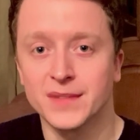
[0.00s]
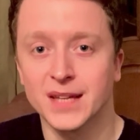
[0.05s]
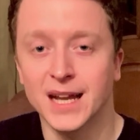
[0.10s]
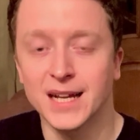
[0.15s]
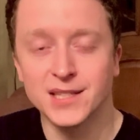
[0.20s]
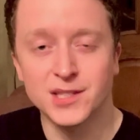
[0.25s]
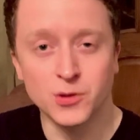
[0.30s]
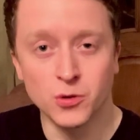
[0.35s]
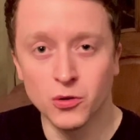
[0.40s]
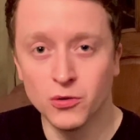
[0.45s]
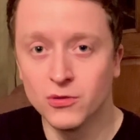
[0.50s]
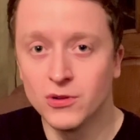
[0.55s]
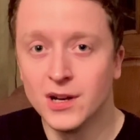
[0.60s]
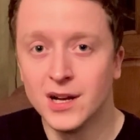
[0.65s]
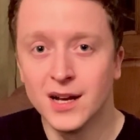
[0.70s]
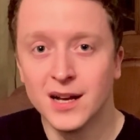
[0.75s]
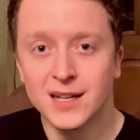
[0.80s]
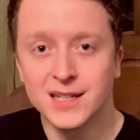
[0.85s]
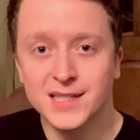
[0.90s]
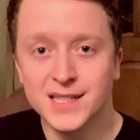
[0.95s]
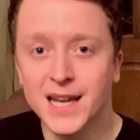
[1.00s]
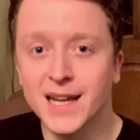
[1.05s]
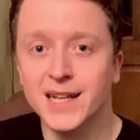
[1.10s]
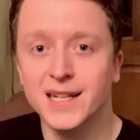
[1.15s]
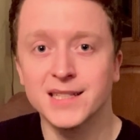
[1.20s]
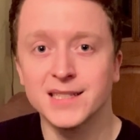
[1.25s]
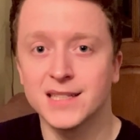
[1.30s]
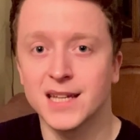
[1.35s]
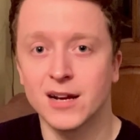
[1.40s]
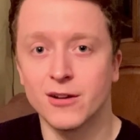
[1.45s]
It's all
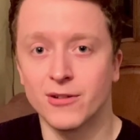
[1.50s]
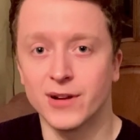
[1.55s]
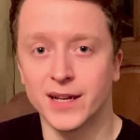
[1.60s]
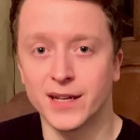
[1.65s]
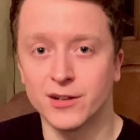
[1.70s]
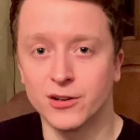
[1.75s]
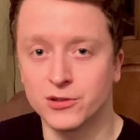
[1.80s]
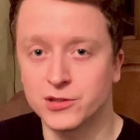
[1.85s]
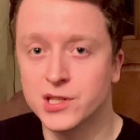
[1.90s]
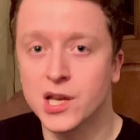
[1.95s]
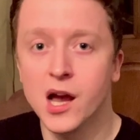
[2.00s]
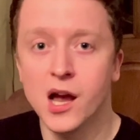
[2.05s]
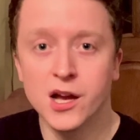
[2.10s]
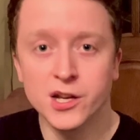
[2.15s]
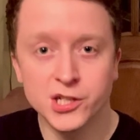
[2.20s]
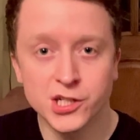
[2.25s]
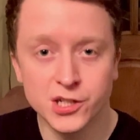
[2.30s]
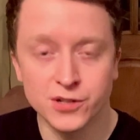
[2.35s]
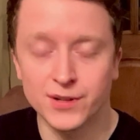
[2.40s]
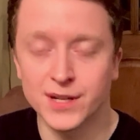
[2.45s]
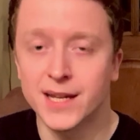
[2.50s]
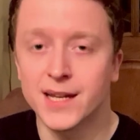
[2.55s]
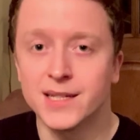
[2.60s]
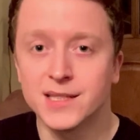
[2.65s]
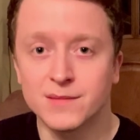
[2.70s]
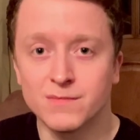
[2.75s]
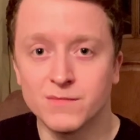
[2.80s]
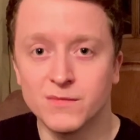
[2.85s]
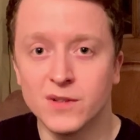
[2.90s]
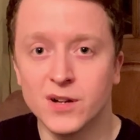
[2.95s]
secondary or tertiary,
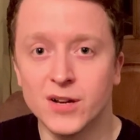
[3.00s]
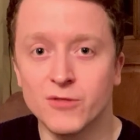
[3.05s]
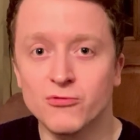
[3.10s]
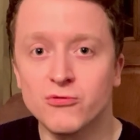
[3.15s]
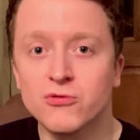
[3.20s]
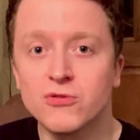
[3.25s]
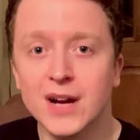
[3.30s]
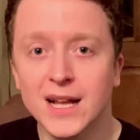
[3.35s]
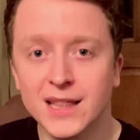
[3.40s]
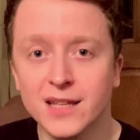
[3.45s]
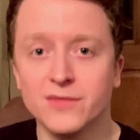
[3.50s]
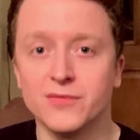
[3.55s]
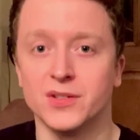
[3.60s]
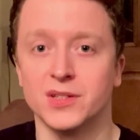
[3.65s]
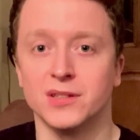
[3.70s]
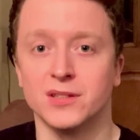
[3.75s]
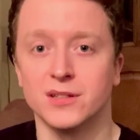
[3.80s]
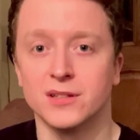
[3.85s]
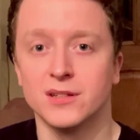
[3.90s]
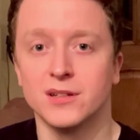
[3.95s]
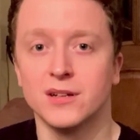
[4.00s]
it's irrelevant.